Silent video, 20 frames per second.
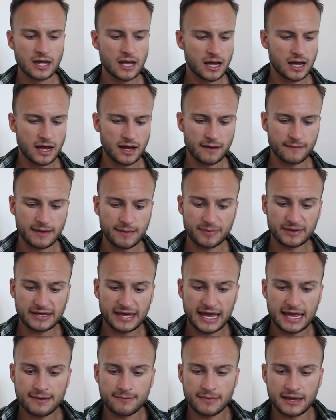It
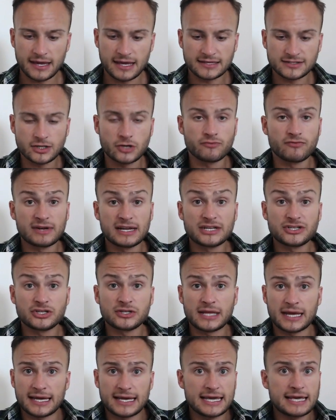became his own religion
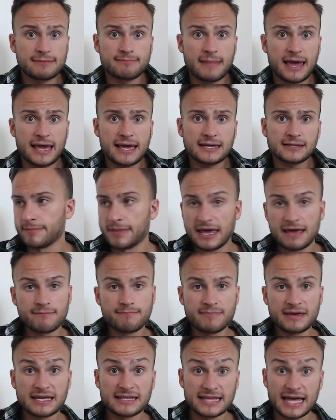that he made. Him
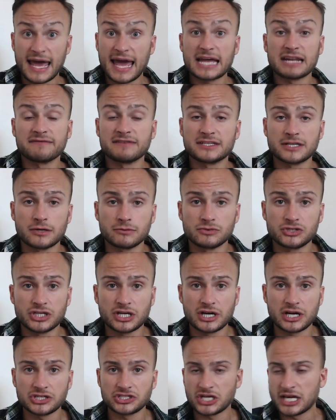being the head of his own
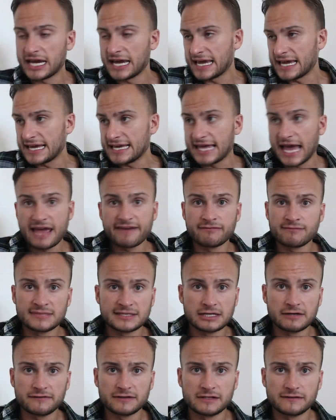church, he gave
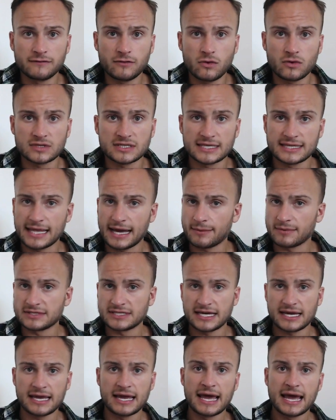himself a divorce, and that was
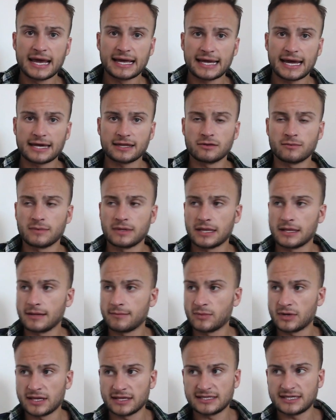it. Catherine and him
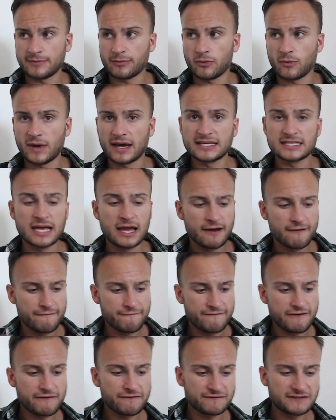went separate ways.
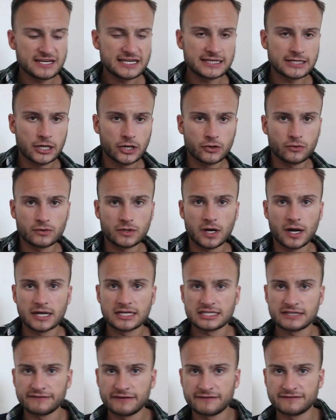1509
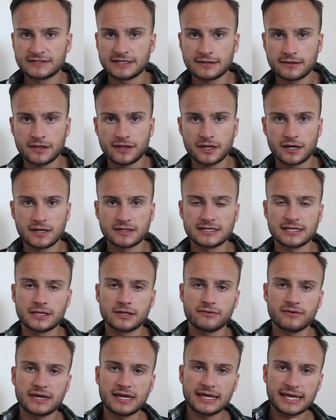to
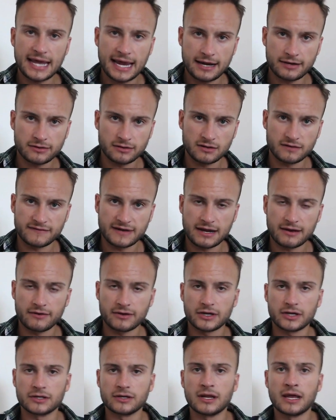1533, Catherine of
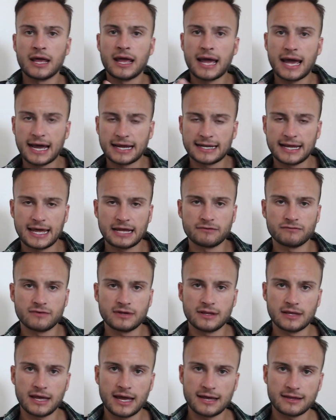Aragon and Henry
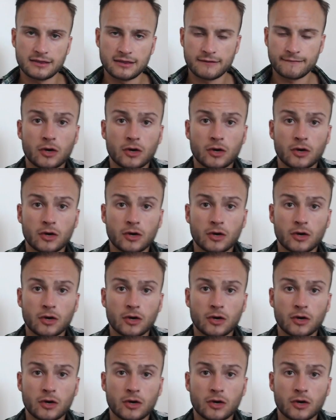VIII.